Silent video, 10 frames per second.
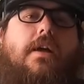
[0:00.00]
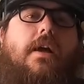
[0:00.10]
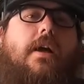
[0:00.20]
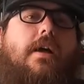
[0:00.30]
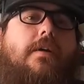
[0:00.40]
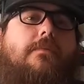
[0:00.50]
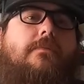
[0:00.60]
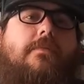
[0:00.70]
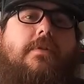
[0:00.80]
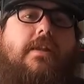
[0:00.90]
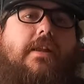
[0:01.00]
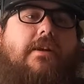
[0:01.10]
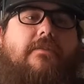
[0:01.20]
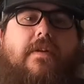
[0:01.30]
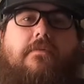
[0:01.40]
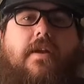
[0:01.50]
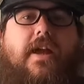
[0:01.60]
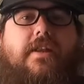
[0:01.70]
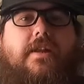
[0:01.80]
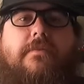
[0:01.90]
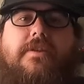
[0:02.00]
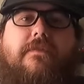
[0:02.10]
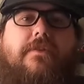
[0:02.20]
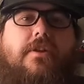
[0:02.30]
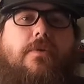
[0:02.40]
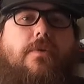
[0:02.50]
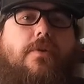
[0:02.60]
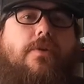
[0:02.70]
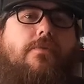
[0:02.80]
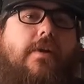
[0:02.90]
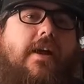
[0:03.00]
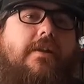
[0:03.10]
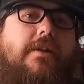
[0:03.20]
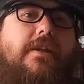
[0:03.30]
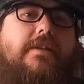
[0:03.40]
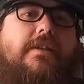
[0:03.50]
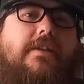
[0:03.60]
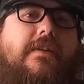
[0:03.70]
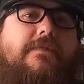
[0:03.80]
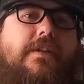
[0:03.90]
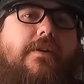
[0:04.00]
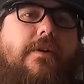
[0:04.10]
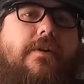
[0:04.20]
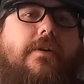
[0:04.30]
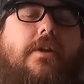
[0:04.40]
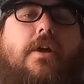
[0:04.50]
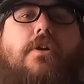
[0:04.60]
Now if I ride it, I'm definitely going to want to go ride an Indian FTR,